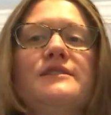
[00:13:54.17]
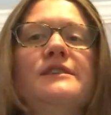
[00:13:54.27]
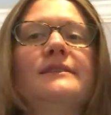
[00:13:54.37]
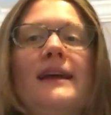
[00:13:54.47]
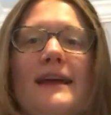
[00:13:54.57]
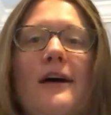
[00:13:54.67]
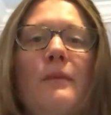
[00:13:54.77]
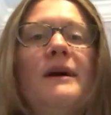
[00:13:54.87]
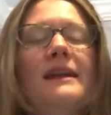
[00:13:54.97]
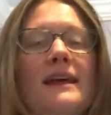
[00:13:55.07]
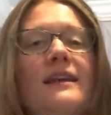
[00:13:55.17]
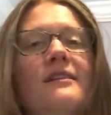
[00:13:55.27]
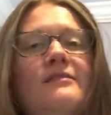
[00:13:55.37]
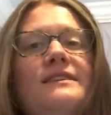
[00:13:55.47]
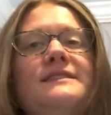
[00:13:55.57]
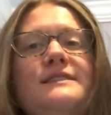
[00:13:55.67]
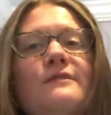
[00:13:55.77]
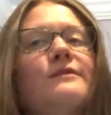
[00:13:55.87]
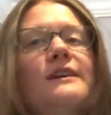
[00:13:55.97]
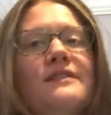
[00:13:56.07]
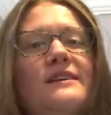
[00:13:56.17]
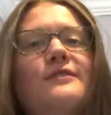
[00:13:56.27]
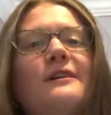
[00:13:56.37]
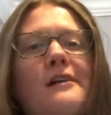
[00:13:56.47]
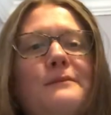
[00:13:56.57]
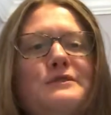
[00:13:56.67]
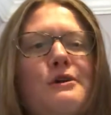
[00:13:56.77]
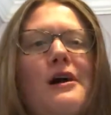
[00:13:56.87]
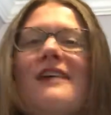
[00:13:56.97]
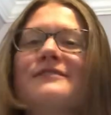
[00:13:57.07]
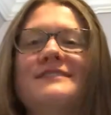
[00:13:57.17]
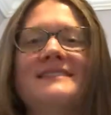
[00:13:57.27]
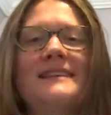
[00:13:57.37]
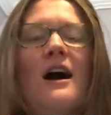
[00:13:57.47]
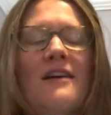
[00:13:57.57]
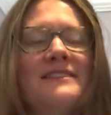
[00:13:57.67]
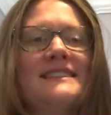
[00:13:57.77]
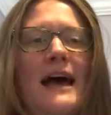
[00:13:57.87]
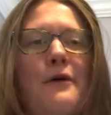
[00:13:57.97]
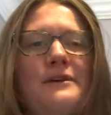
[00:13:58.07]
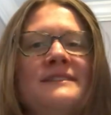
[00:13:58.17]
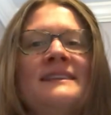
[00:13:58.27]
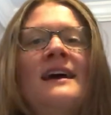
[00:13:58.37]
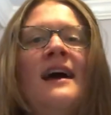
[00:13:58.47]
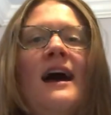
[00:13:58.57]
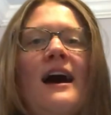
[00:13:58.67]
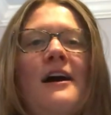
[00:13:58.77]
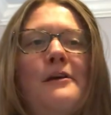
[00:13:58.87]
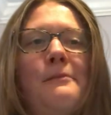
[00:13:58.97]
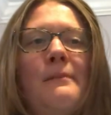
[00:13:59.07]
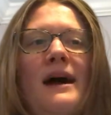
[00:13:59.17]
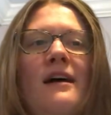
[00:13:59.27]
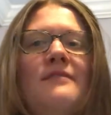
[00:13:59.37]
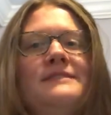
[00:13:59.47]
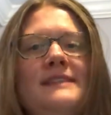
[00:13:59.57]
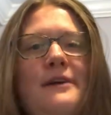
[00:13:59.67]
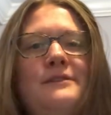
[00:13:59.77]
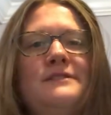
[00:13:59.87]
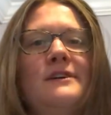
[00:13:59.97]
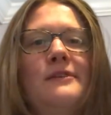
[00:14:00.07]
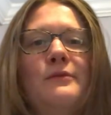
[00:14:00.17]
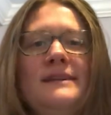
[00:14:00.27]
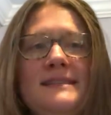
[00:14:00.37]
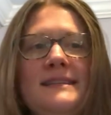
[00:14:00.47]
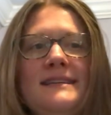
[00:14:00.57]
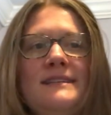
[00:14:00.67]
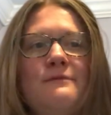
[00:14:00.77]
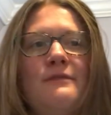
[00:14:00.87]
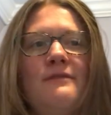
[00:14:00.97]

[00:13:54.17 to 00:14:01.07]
or you'd like help on any of this, don't forget that you can come to our office hours. My office hours are on Wednesdays from